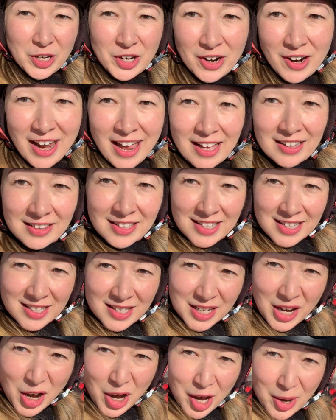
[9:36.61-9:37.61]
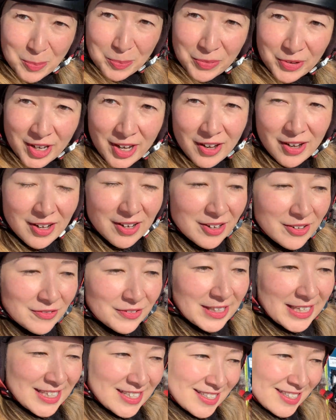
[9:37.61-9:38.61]
are at the top of
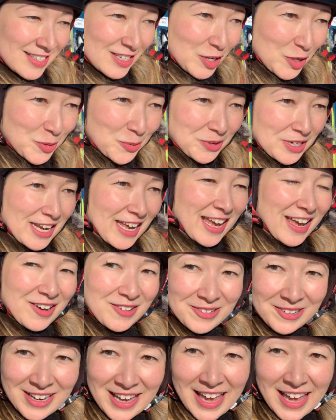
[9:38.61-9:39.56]
Keystone now,